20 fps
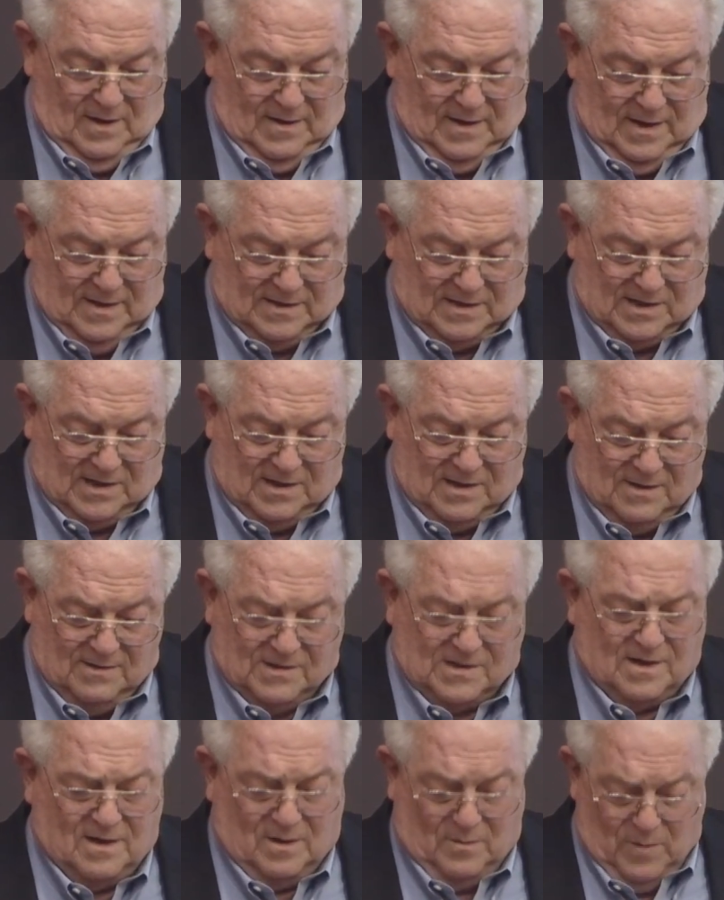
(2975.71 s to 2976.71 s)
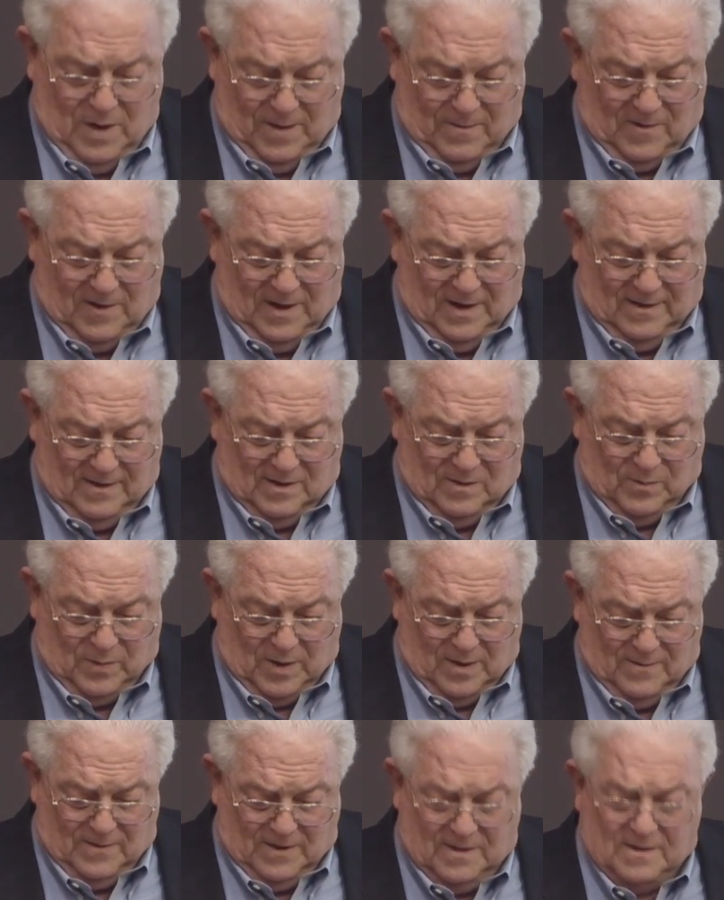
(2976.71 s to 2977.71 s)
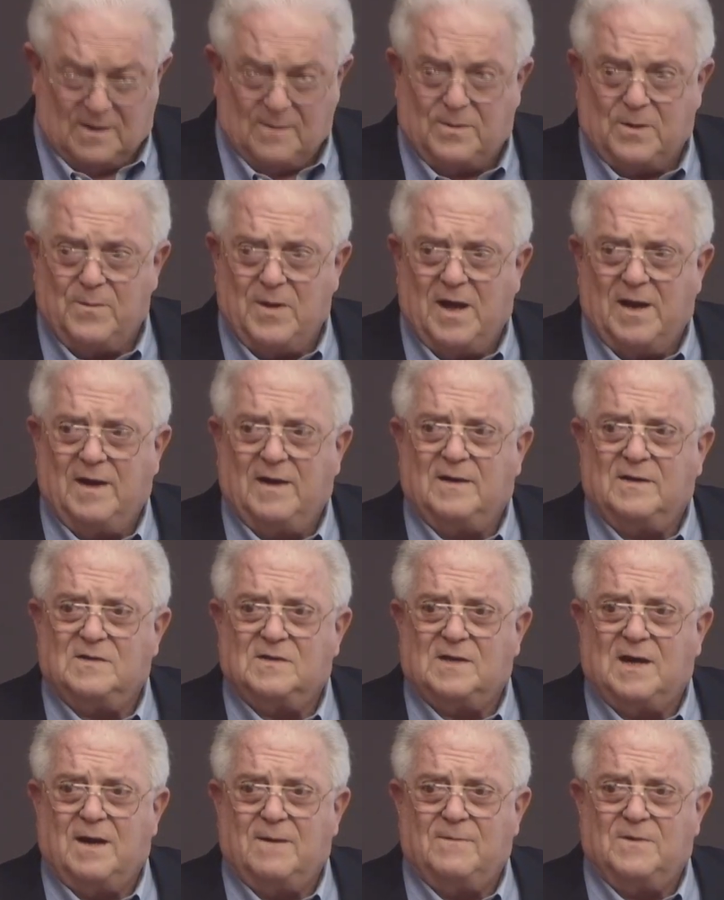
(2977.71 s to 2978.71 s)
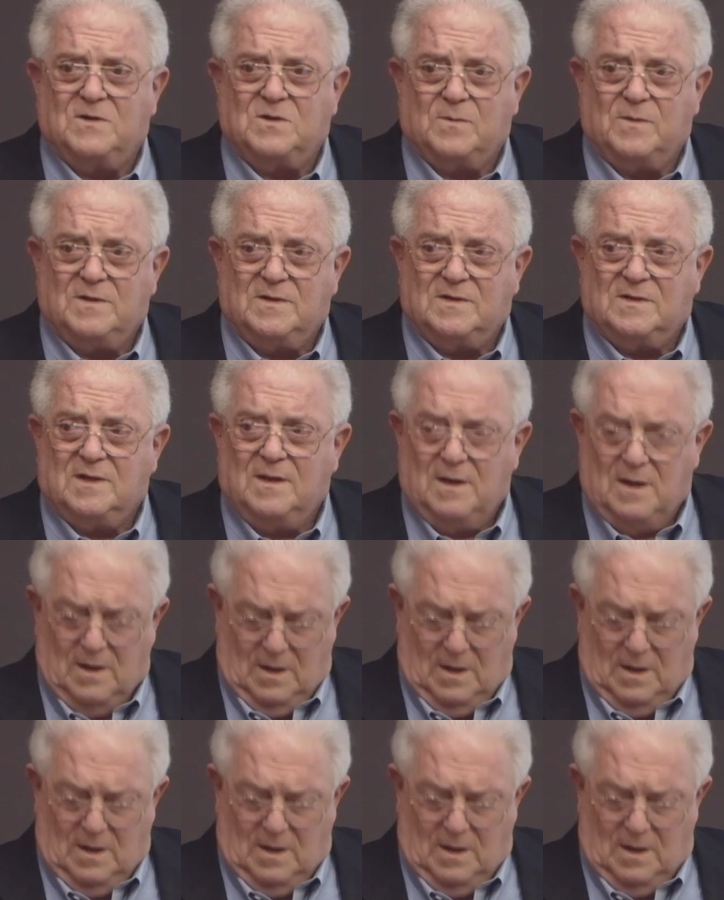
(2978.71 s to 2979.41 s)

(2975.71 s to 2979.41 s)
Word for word: The institutional memory that permanent diplomatic establishments